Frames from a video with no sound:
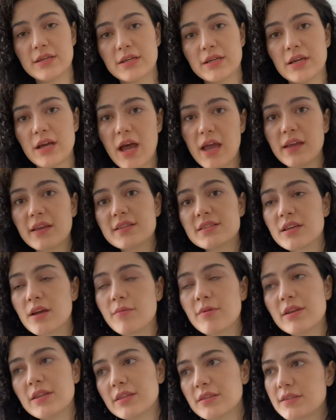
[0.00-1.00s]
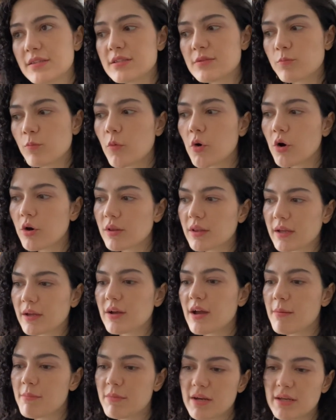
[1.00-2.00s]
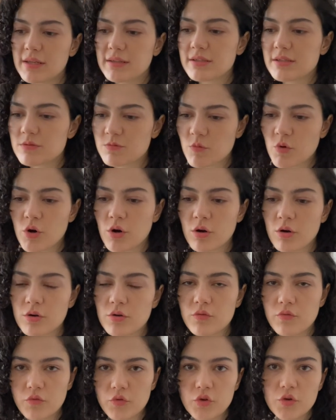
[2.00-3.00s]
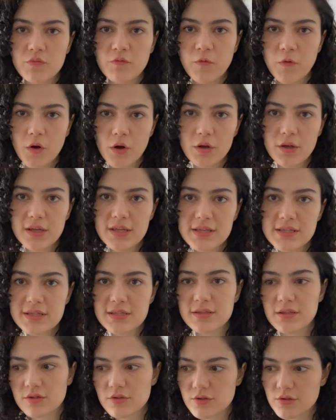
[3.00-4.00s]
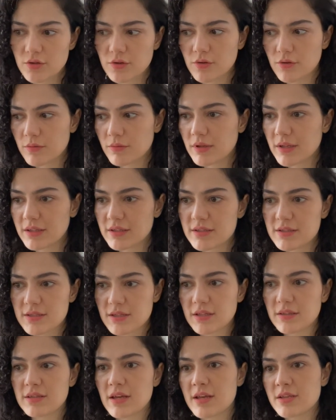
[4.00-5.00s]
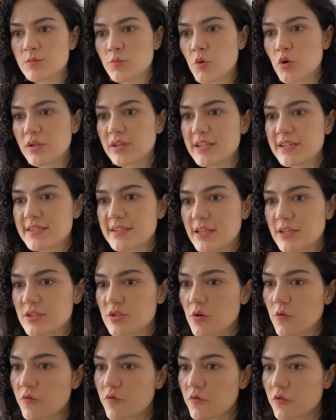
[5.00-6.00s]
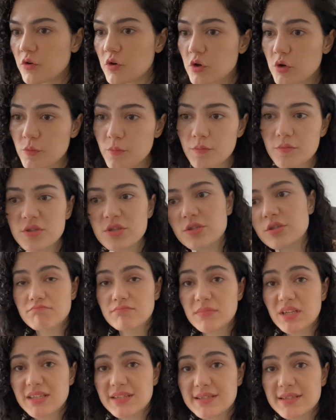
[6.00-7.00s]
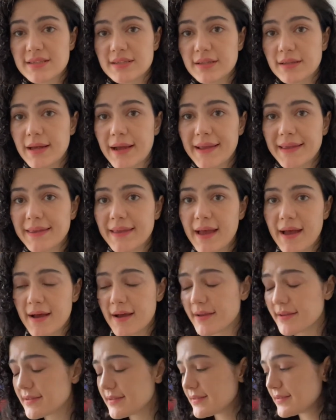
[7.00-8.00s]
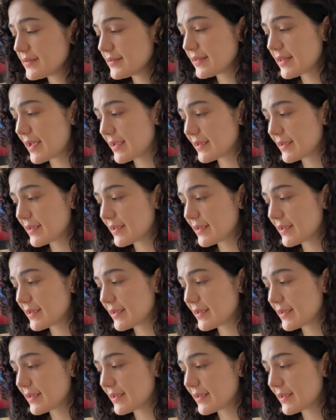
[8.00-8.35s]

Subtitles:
I guess Kamernet is more room focused, so it has more listings of rooms, but still, I didn't like